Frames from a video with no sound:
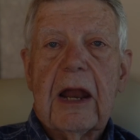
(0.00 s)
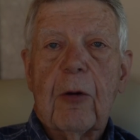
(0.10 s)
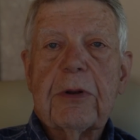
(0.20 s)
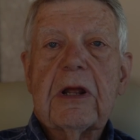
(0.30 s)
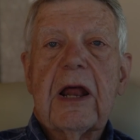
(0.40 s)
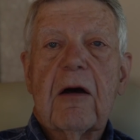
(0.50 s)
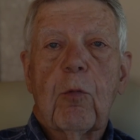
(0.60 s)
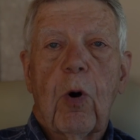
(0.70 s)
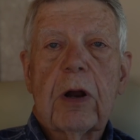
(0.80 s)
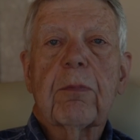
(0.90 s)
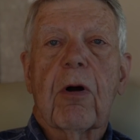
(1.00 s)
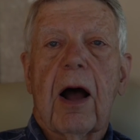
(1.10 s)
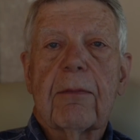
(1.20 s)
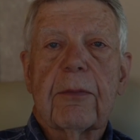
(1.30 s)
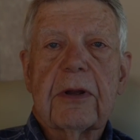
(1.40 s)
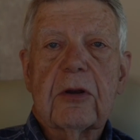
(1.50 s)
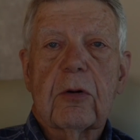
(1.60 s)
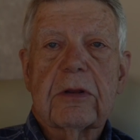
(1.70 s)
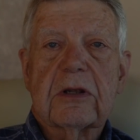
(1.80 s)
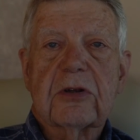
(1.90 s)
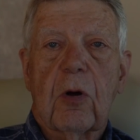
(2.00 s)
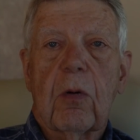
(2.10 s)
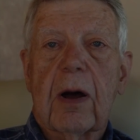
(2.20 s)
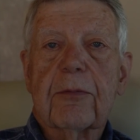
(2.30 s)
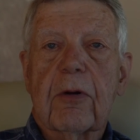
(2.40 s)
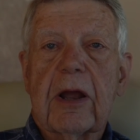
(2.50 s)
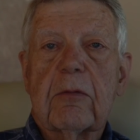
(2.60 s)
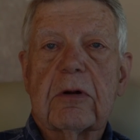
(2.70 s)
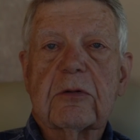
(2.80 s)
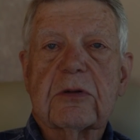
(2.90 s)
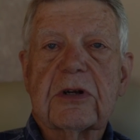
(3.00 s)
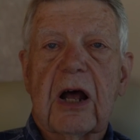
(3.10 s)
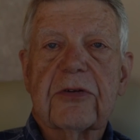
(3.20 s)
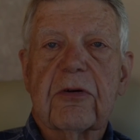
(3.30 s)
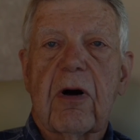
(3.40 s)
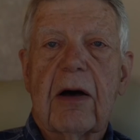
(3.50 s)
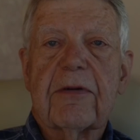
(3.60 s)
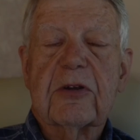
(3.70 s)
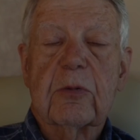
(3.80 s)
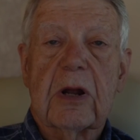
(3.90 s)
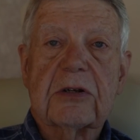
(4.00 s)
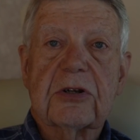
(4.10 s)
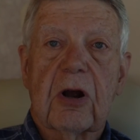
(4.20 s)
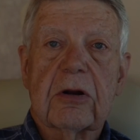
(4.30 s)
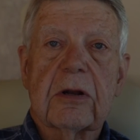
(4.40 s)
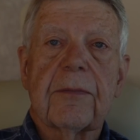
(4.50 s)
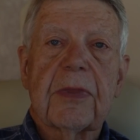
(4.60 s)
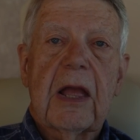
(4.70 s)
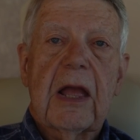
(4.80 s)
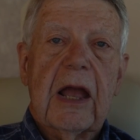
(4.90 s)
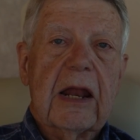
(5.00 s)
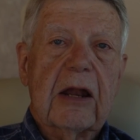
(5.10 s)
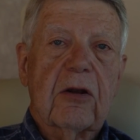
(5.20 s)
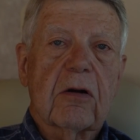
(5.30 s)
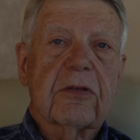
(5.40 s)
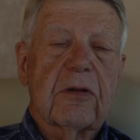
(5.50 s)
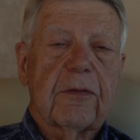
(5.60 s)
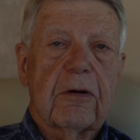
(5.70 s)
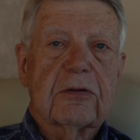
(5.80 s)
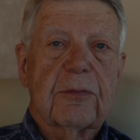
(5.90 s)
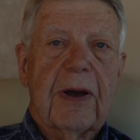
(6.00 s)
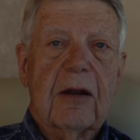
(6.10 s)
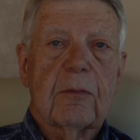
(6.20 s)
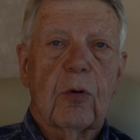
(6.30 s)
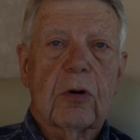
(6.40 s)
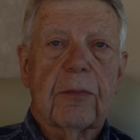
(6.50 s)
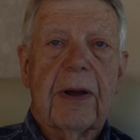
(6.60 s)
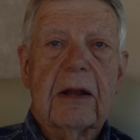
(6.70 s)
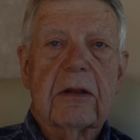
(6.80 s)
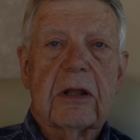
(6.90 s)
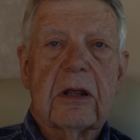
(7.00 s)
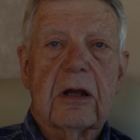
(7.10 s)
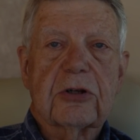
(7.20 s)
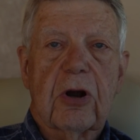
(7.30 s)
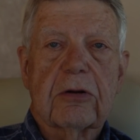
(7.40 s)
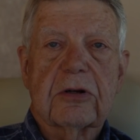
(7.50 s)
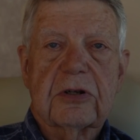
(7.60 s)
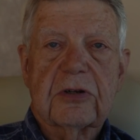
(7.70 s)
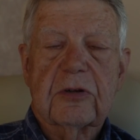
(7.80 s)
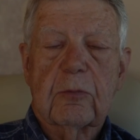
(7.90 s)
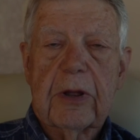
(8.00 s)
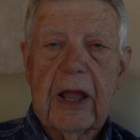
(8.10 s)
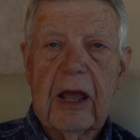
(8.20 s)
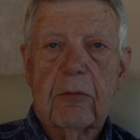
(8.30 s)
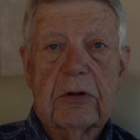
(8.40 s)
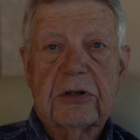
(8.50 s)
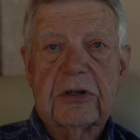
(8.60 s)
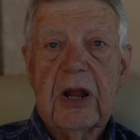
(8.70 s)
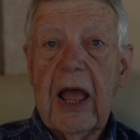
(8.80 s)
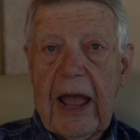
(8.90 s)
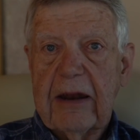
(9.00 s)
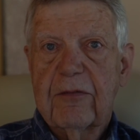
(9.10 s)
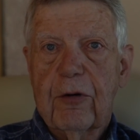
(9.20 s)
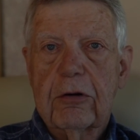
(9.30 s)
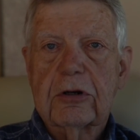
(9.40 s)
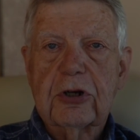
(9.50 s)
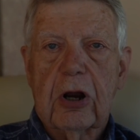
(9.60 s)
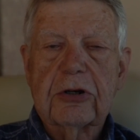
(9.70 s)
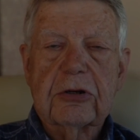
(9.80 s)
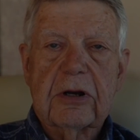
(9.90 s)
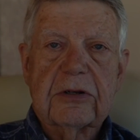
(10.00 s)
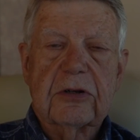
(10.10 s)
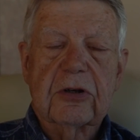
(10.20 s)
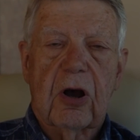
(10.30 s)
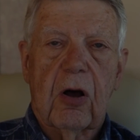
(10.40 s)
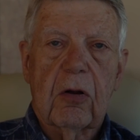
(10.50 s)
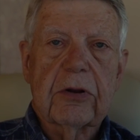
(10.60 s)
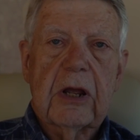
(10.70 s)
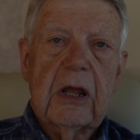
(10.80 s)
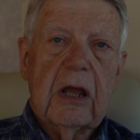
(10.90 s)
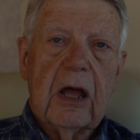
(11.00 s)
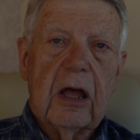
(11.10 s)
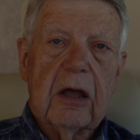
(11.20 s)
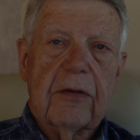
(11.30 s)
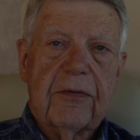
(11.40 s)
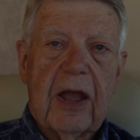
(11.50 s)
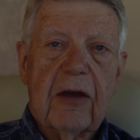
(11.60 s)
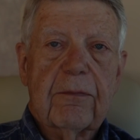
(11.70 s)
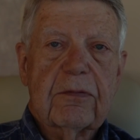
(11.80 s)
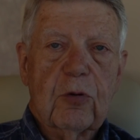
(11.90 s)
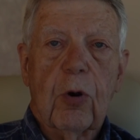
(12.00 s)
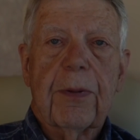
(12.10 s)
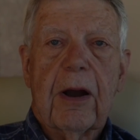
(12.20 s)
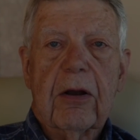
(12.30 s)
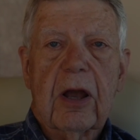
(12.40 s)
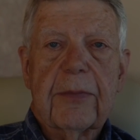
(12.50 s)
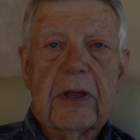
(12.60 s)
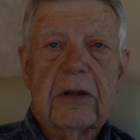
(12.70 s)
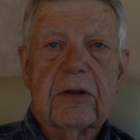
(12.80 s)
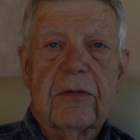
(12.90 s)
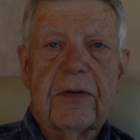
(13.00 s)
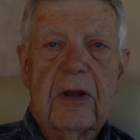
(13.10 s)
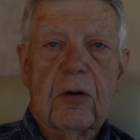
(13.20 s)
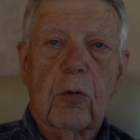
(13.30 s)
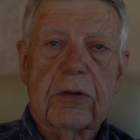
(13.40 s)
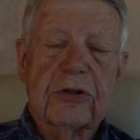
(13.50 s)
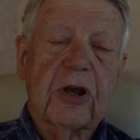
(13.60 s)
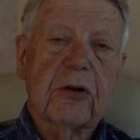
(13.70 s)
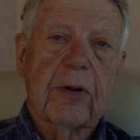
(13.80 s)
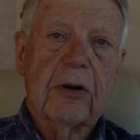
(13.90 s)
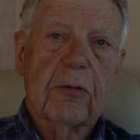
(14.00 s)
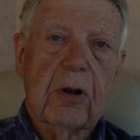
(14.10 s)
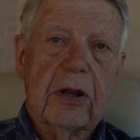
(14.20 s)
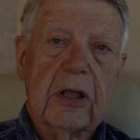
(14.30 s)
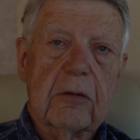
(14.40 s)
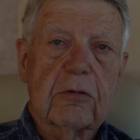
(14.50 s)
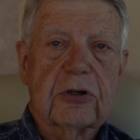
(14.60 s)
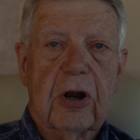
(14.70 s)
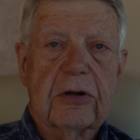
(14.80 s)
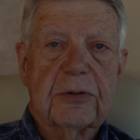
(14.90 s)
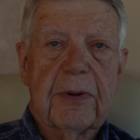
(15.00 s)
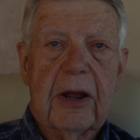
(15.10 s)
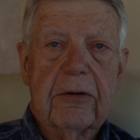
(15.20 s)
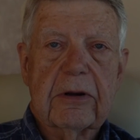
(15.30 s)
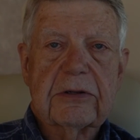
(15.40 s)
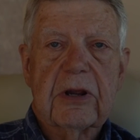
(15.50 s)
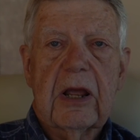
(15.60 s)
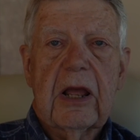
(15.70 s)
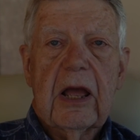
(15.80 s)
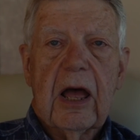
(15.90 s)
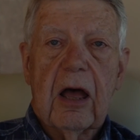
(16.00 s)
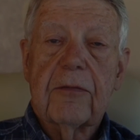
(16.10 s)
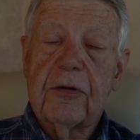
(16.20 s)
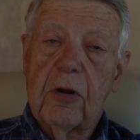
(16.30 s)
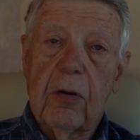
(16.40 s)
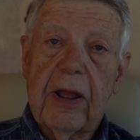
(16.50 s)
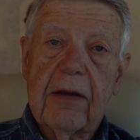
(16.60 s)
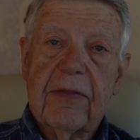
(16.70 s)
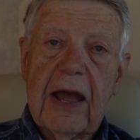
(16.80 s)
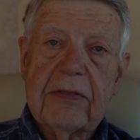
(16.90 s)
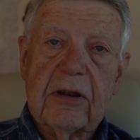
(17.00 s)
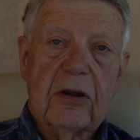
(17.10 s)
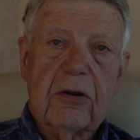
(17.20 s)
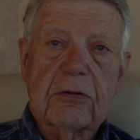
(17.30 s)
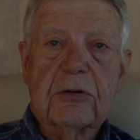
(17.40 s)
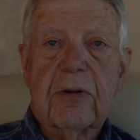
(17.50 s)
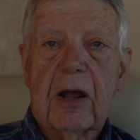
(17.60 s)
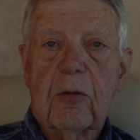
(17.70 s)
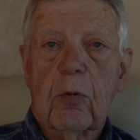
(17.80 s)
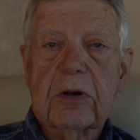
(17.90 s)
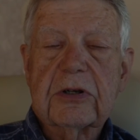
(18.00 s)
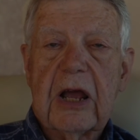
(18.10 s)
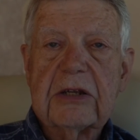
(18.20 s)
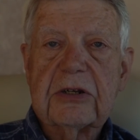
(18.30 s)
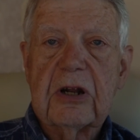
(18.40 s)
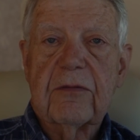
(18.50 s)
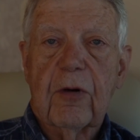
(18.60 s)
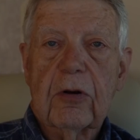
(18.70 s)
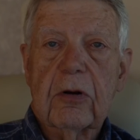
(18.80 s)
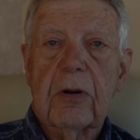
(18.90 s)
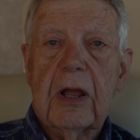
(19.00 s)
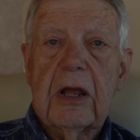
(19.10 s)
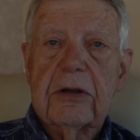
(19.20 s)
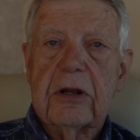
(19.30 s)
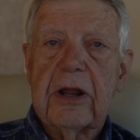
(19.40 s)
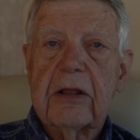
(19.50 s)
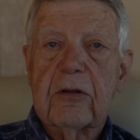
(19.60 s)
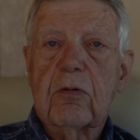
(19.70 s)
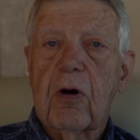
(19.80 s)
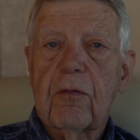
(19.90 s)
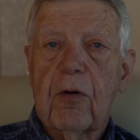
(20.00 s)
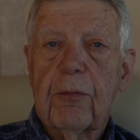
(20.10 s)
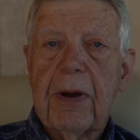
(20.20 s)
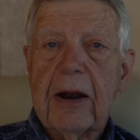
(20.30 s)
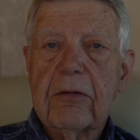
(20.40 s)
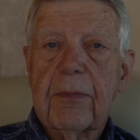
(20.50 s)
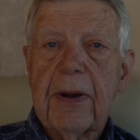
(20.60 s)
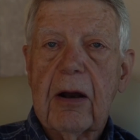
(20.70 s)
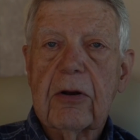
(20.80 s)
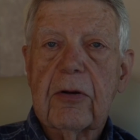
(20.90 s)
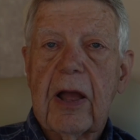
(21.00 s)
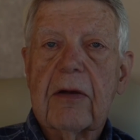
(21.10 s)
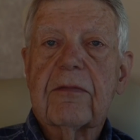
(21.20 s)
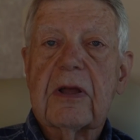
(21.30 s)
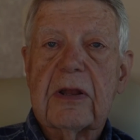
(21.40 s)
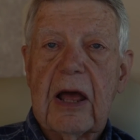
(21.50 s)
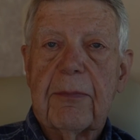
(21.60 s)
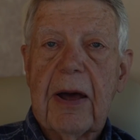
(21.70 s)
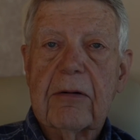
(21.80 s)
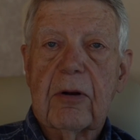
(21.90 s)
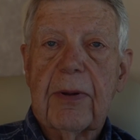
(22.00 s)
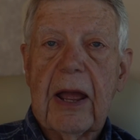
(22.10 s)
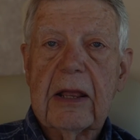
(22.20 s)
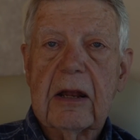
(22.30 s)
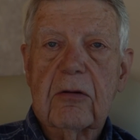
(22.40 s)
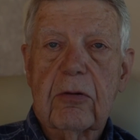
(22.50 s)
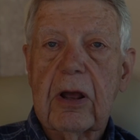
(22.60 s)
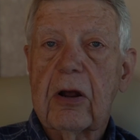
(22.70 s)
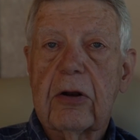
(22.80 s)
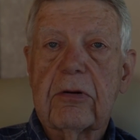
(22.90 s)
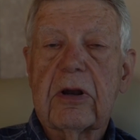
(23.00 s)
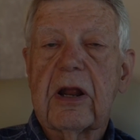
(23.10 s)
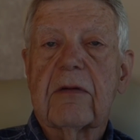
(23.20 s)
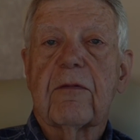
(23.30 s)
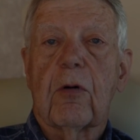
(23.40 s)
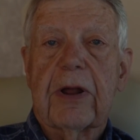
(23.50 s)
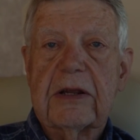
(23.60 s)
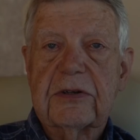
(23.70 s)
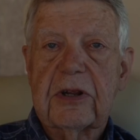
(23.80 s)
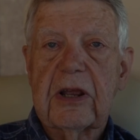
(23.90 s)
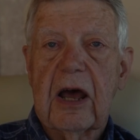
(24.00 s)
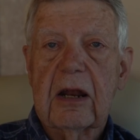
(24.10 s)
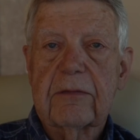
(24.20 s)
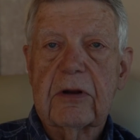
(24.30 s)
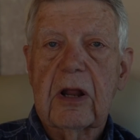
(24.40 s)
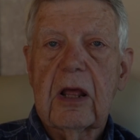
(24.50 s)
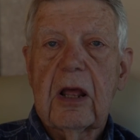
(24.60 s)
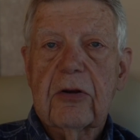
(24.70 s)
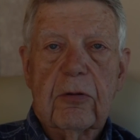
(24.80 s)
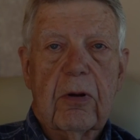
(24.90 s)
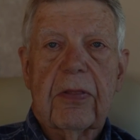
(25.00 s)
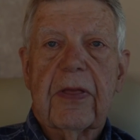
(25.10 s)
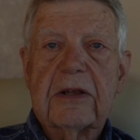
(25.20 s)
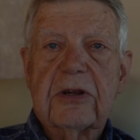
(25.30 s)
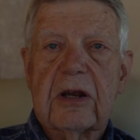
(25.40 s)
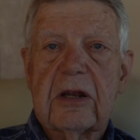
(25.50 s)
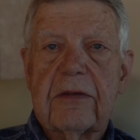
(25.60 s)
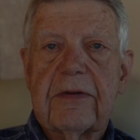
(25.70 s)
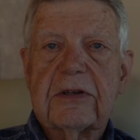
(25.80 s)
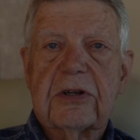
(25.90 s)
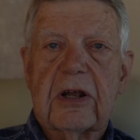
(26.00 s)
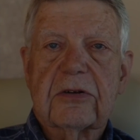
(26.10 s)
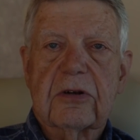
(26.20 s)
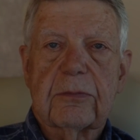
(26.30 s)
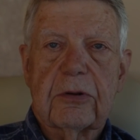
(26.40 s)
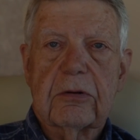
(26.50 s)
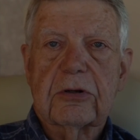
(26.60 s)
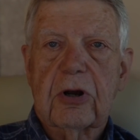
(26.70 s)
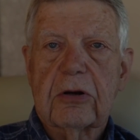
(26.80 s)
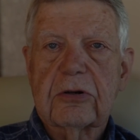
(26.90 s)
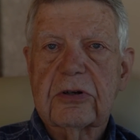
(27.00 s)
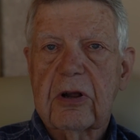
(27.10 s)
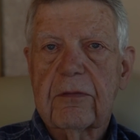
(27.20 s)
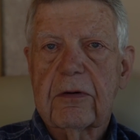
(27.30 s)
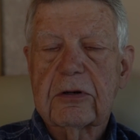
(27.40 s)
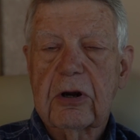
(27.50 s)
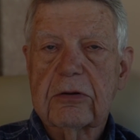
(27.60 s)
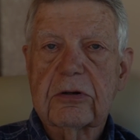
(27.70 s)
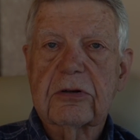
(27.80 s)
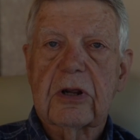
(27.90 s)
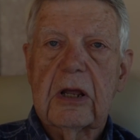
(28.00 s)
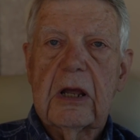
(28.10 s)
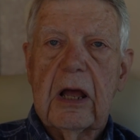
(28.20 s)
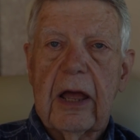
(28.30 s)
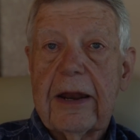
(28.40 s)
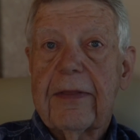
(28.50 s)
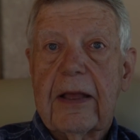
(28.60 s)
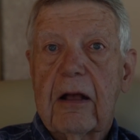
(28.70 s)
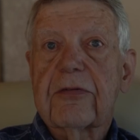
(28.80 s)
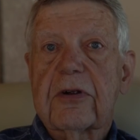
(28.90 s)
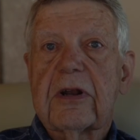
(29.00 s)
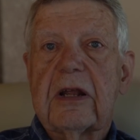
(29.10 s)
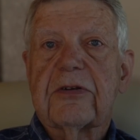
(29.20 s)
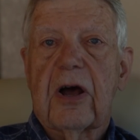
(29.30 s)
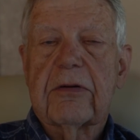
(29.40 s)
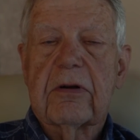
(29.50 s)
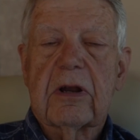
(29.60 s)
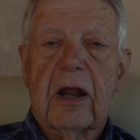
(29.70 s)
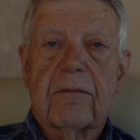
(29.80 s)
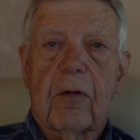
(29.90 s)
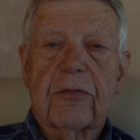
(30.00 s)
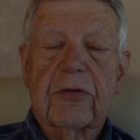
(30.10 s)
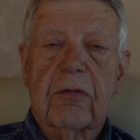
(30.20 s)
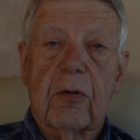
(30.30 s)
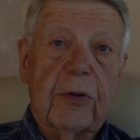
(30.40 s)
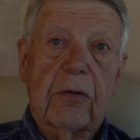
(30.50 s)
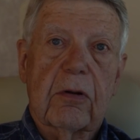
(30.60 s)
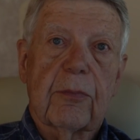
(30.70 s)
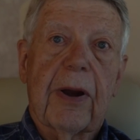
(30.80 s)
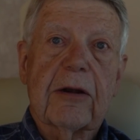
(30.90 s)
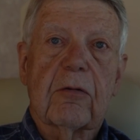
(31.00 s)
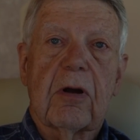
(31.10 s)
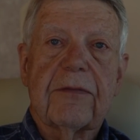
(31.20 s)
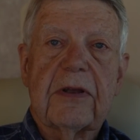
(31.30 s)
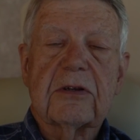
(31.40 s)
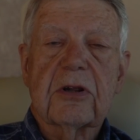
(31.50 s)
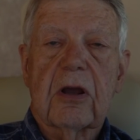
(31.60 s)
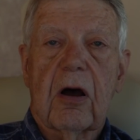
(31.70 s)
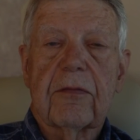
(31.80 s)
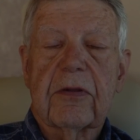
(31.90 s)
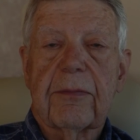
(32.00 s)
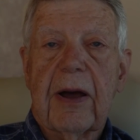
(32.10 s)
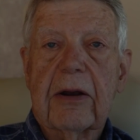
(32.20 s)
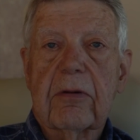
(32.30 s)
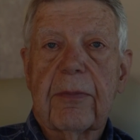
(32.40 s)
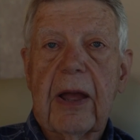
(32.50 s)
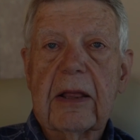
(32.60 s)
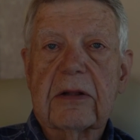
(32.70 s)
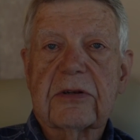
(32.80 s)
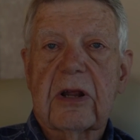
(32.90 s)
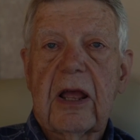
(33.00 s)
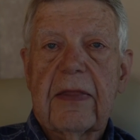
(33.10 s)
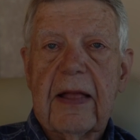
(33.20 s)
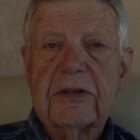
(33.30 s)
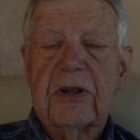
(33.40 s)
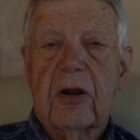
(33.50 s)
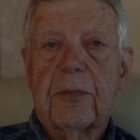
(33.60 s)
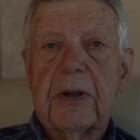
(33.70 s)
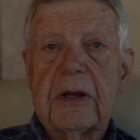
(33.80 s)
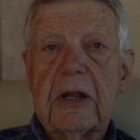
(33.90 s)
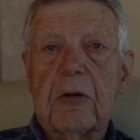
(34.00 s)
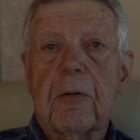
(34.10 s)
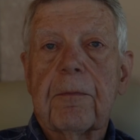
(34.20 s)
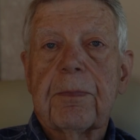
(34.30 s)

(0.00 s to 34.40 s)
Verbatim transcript: Now, we did have one problem in doing this whole upgrade, which was not so obvious when I started, and I talked to the folks at Battle Born about the uh, charger system we had, which is an inverter charger as it's called. Uh, if you have shore power coming into the vehicle or the generator running, it will charge the batteries. Uh, if you don't have that, then it turns around and works as an inverter to take the twelve volt battery power you have in that battery bank and create one hundred ten volt A C out of it to run things like T V sets, computer chargers, cell phone chargers, anything else that needs one hundred ten volts to run. We can run the microwave easily off of the battery bank. It's, that's not a big deal.